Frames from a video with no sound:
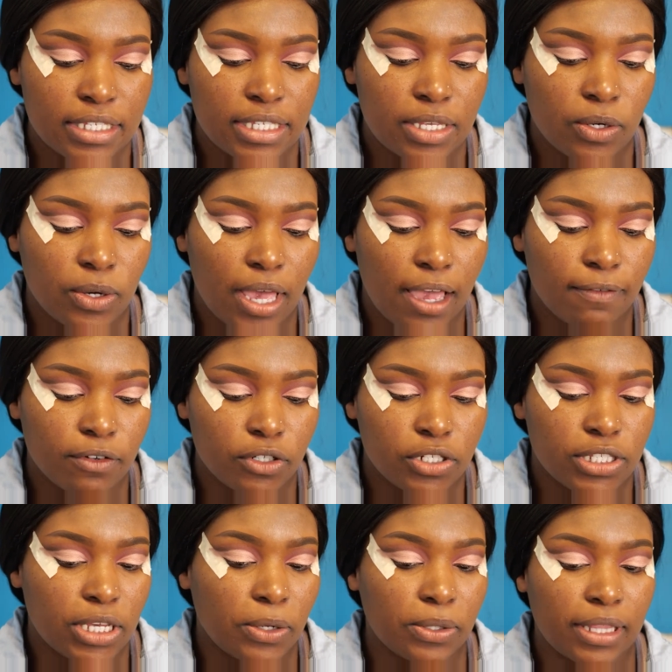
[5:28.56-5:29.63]
So ever
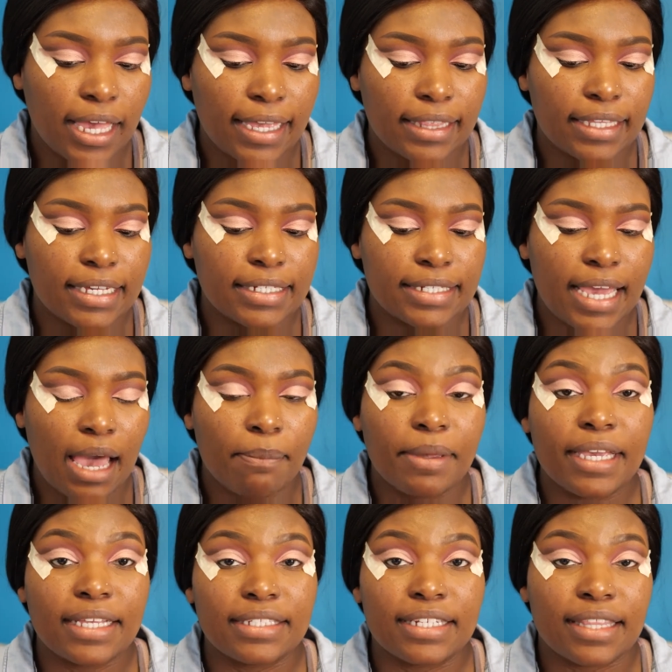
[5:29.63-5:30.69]
so lightly
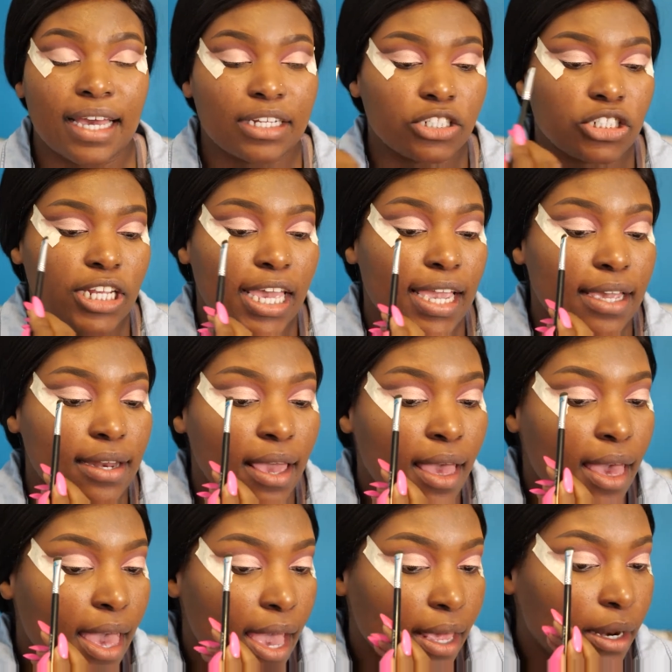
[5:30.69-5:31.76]
tapping into that shade
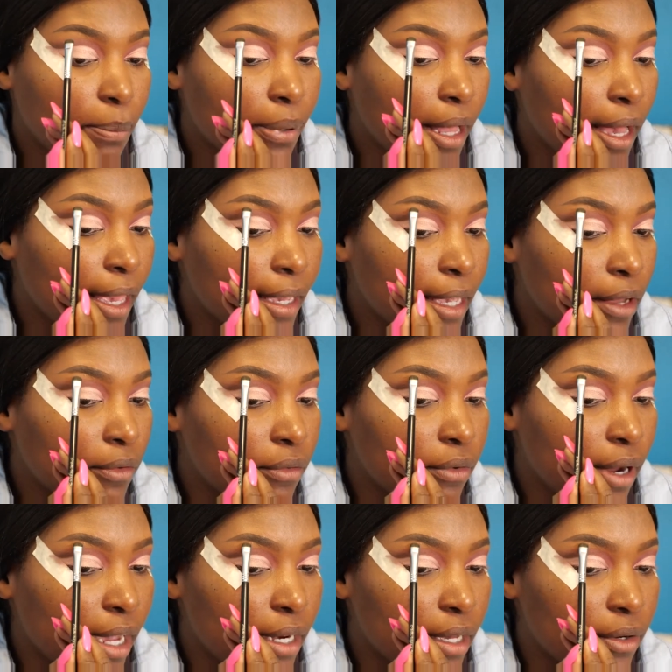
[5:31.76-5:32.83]
and applying it
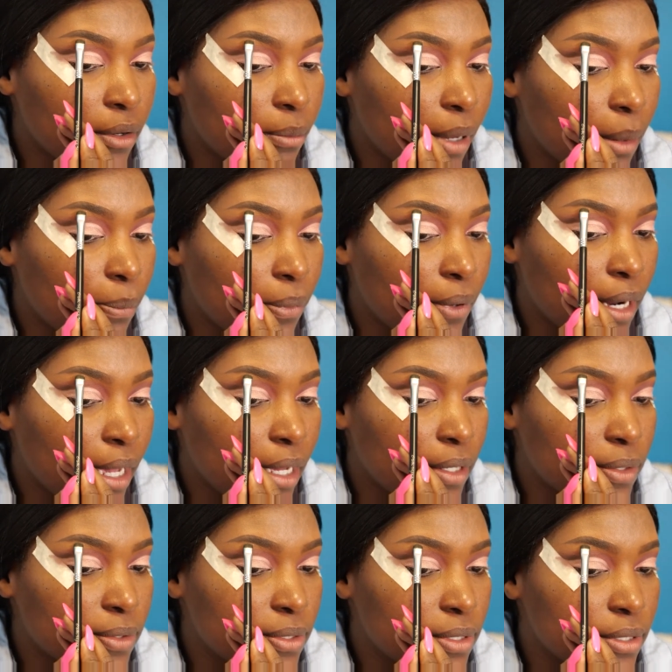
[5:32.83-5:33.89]
right under my
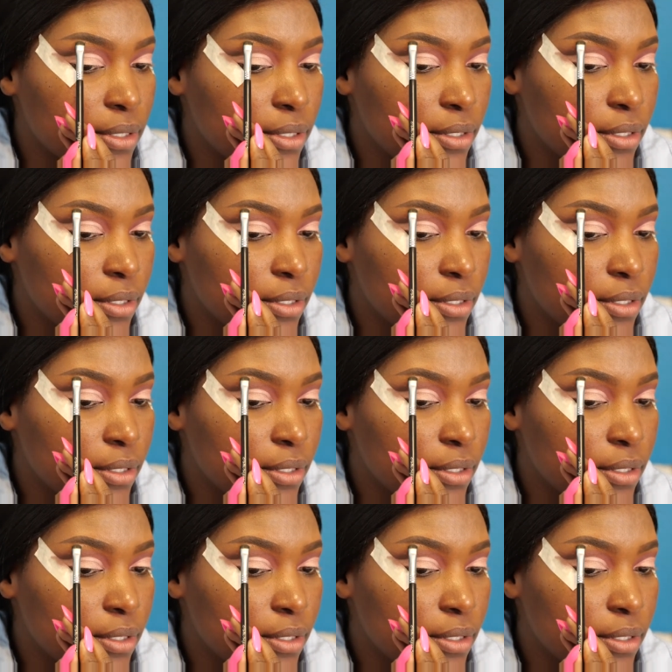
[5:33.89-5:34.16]
brows.